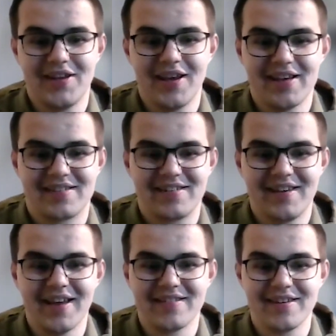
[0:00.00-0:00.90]
Yes,
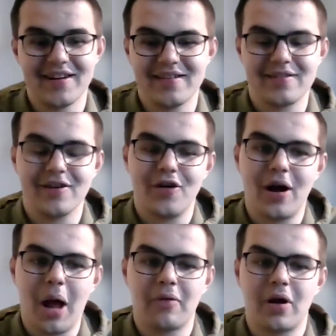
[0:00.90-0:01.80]
it is. You
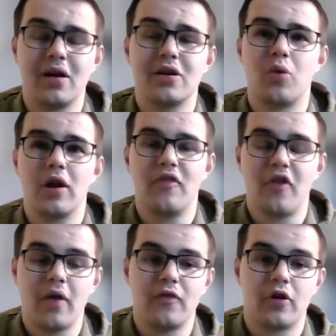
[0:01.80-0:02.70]
know, I
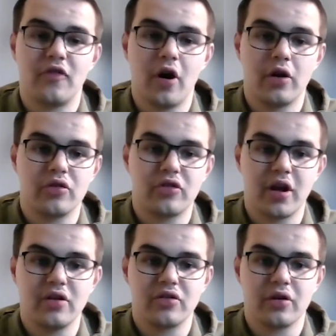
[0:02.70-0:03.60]
qualified for the final
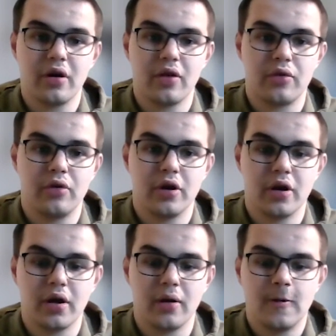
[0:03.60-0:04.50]
stage through
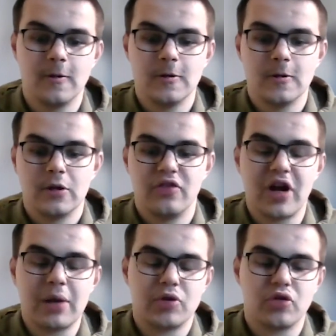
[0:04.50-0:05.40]
the
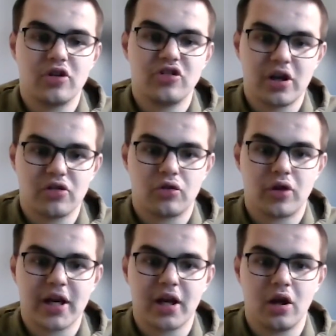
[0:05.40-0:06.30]
development tour and challenge tour
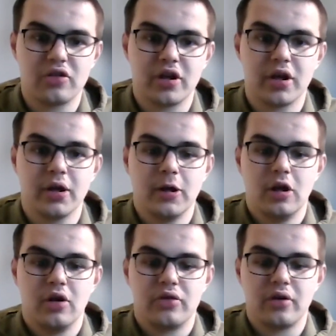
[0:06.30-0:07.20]
ranking last year,
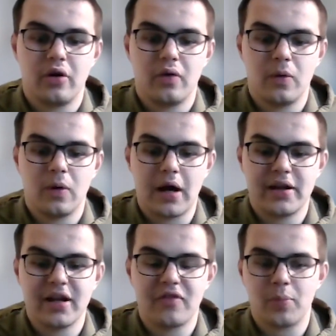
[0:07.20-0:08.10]
so I
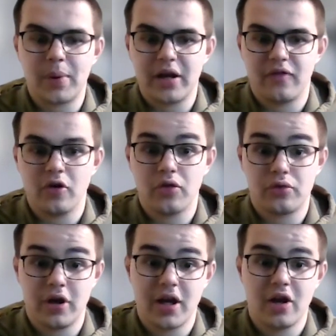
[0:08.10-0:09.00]
didn't have to play the
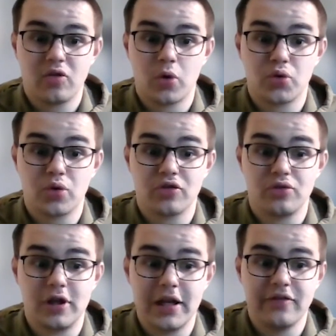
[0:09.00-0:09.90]
first 3 days, which was a
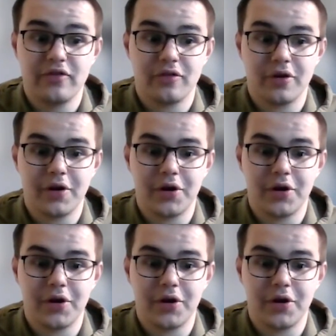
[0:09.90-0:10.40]
relief.